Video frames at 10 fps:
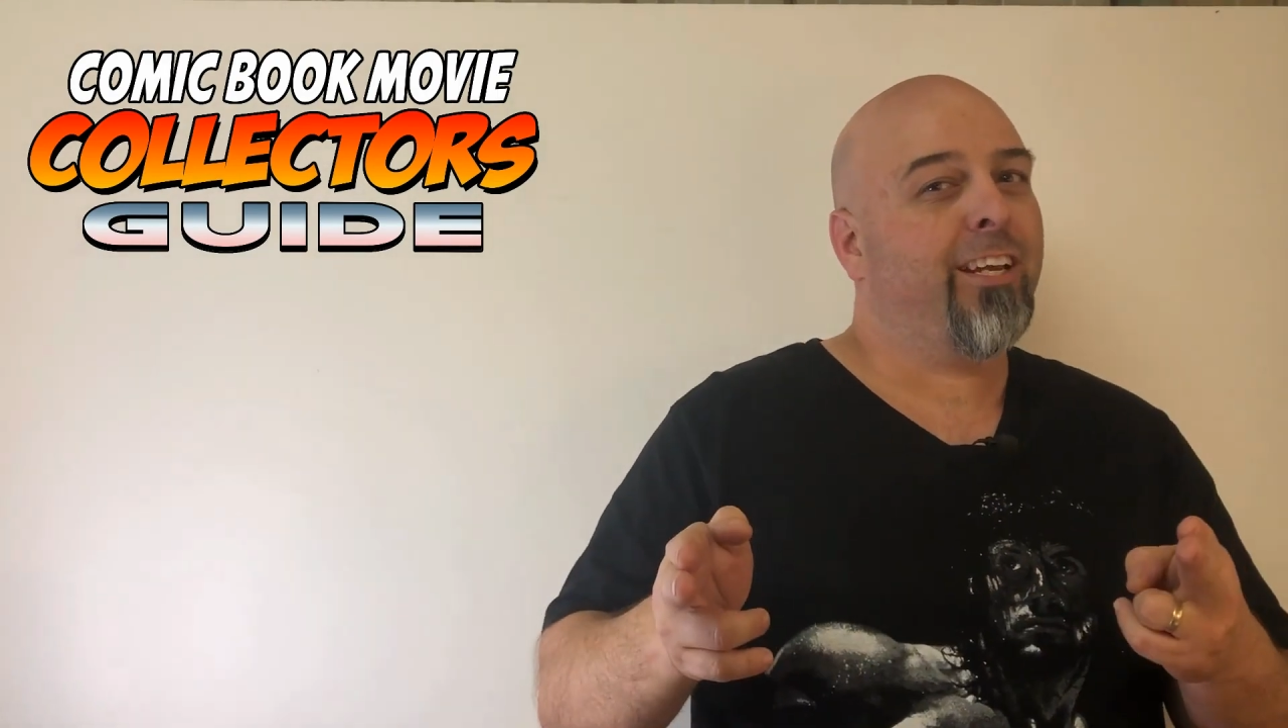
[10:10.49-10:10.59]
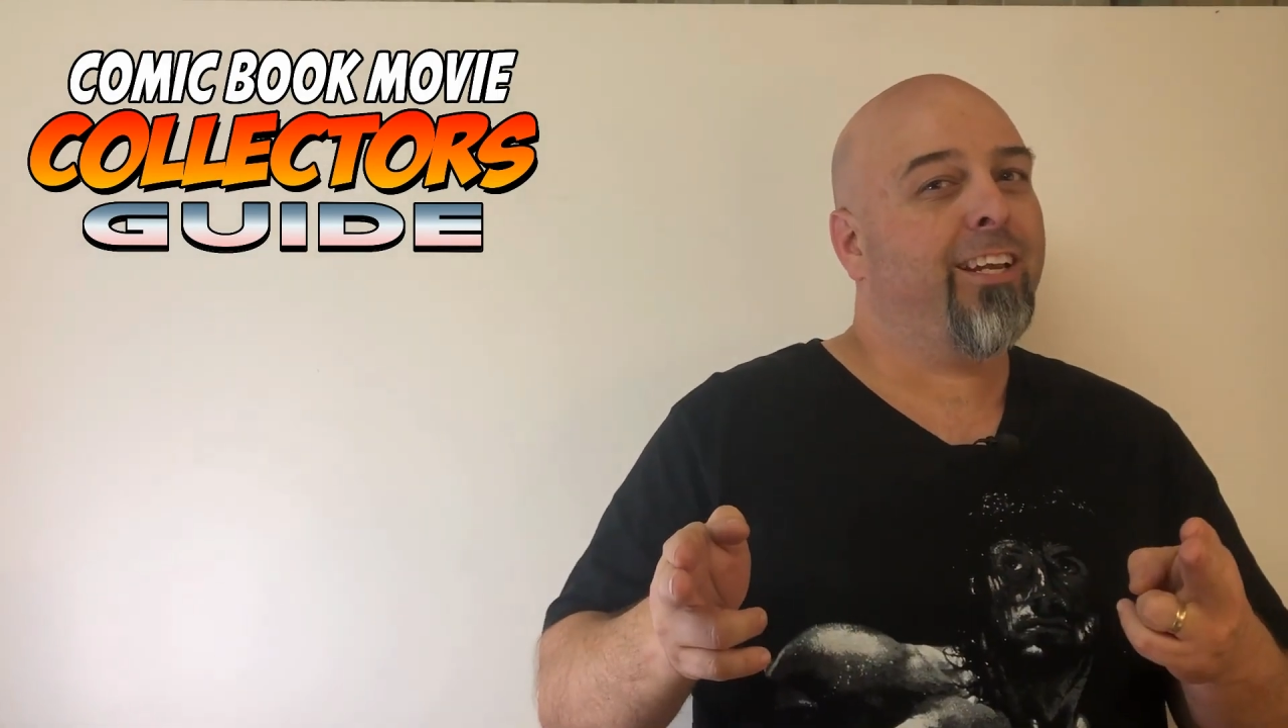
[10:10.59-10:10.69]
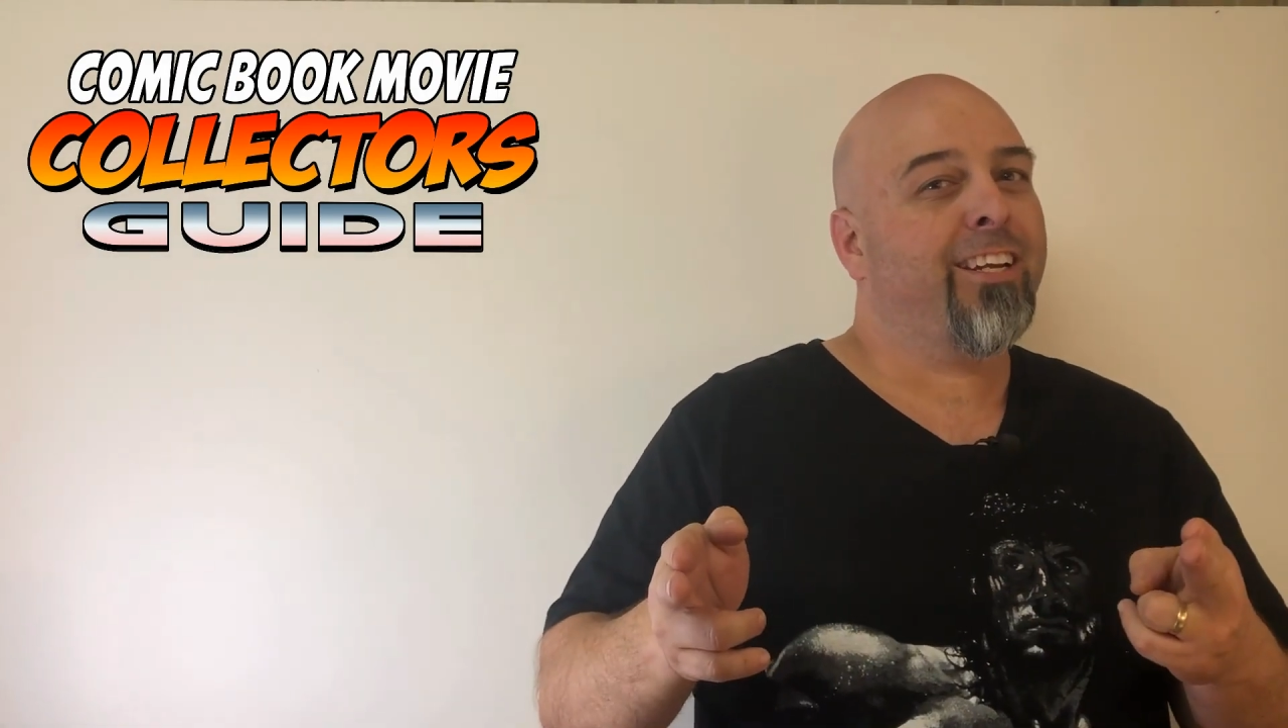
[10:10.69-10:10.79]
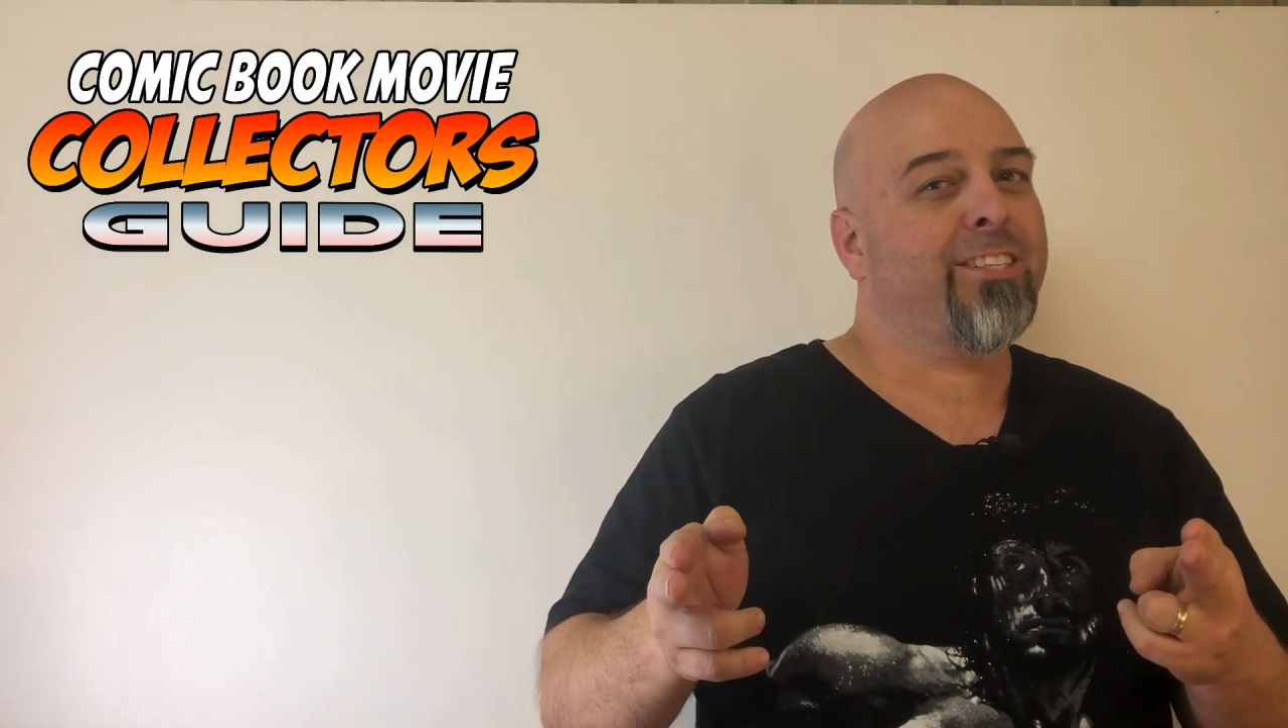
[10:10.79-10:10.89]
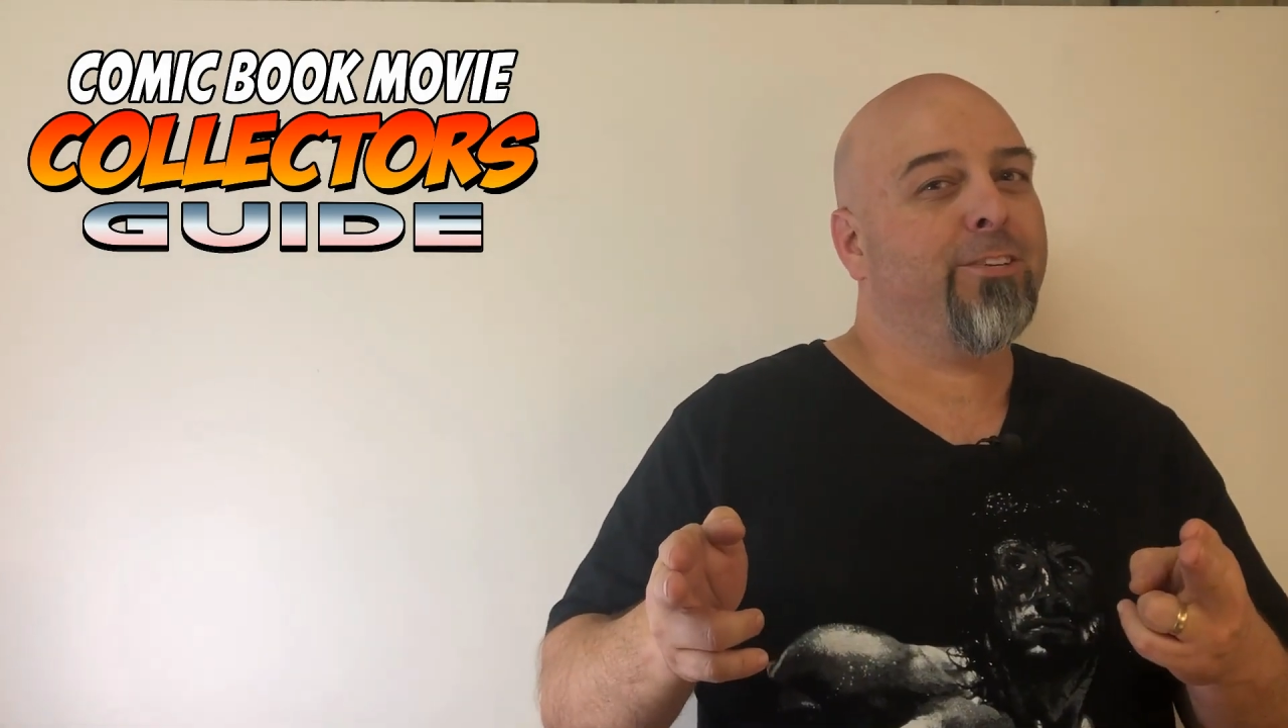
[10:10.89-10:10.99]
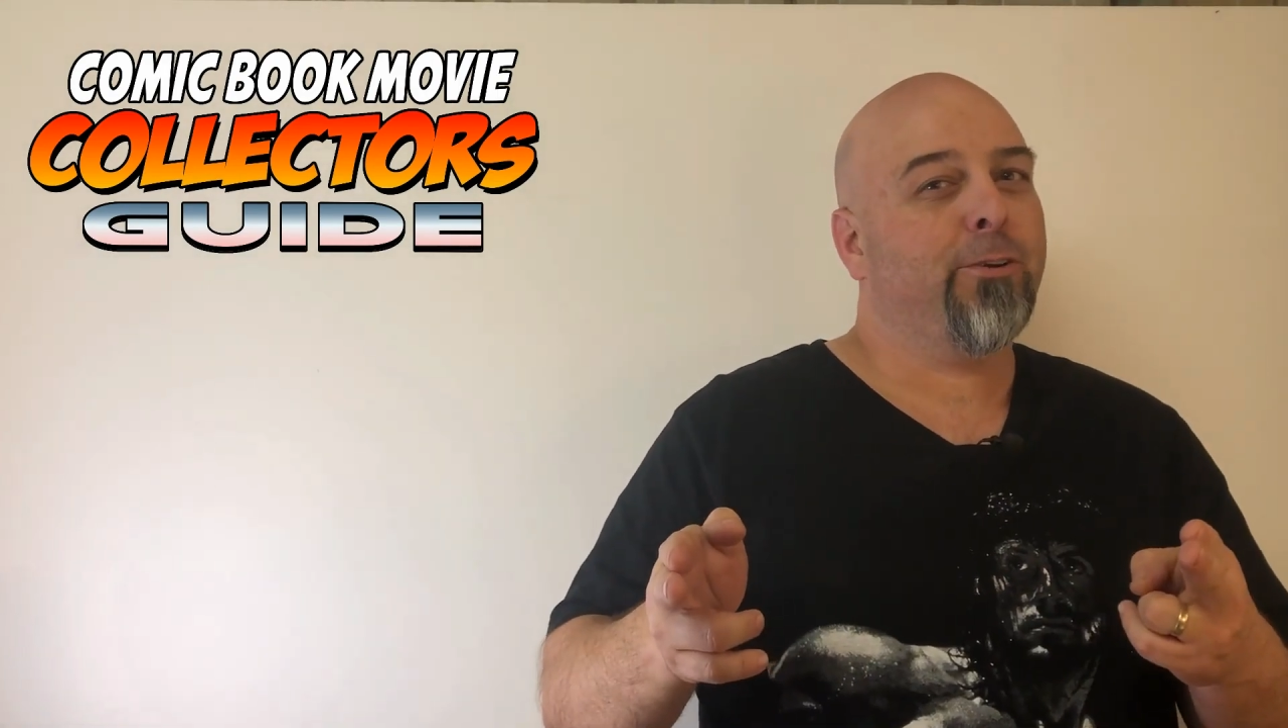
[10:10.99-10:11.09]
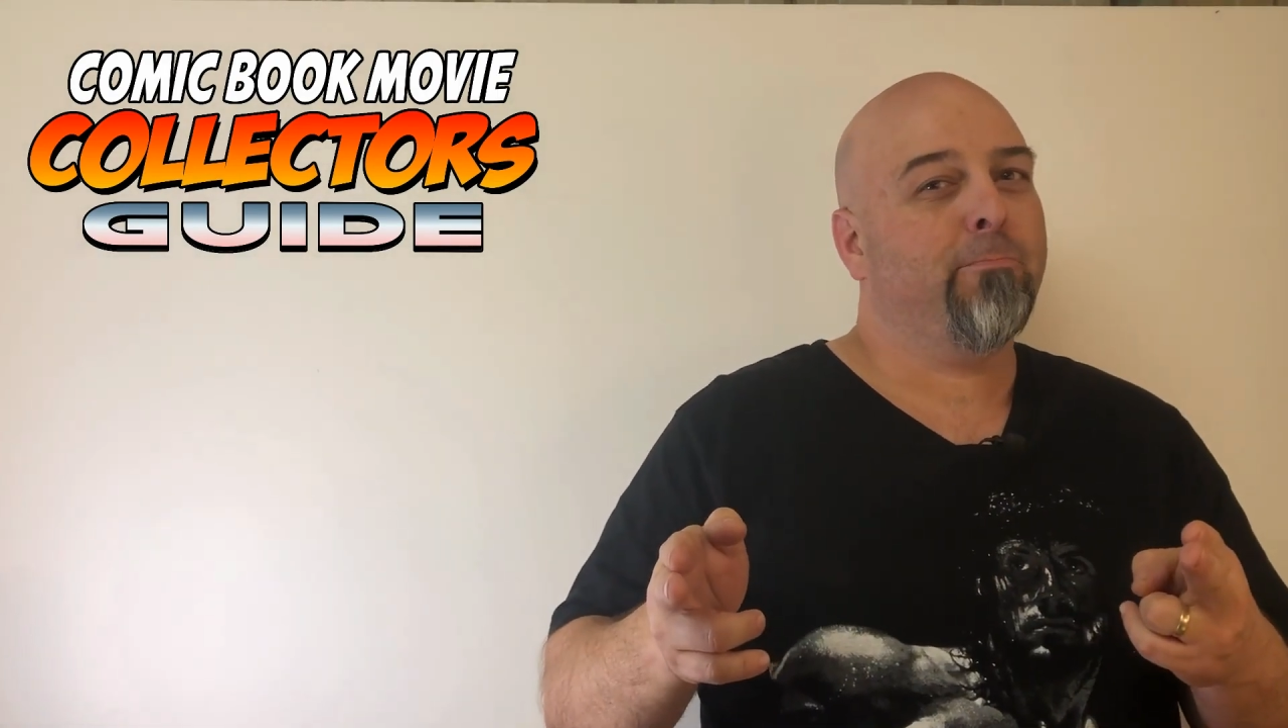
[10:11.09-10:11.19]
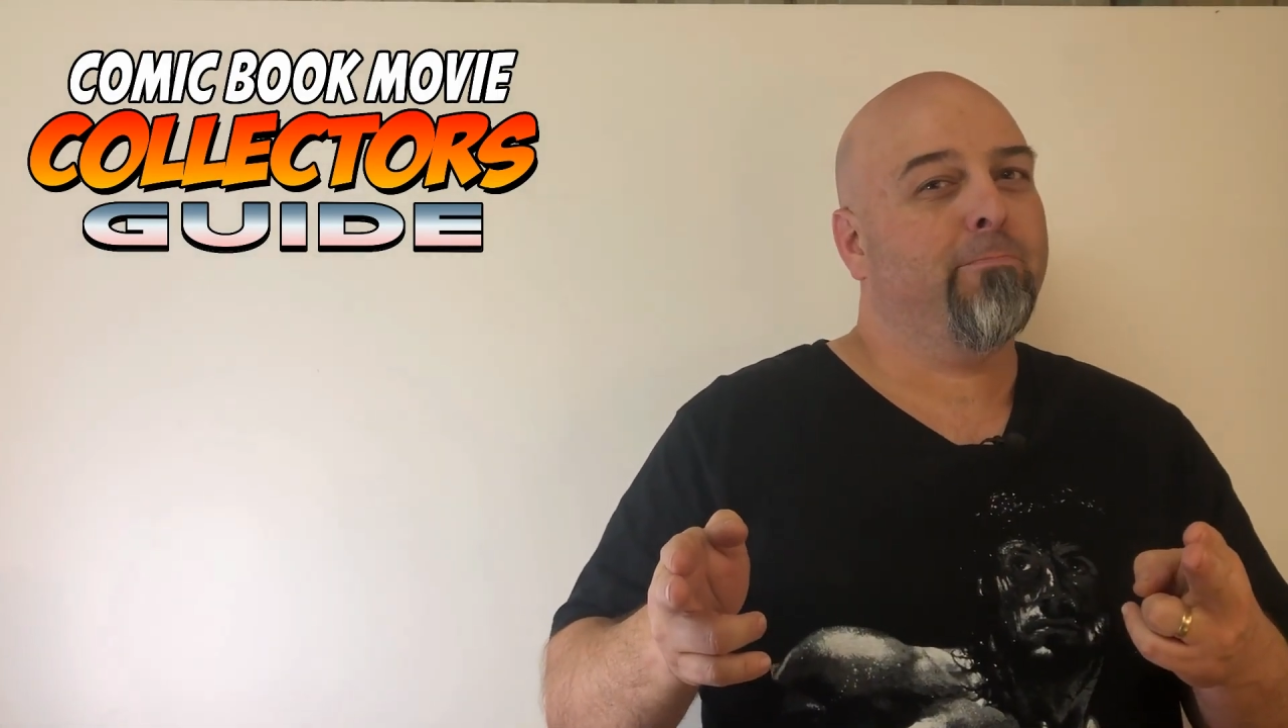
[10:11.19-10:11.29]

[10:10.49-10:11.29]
you next time.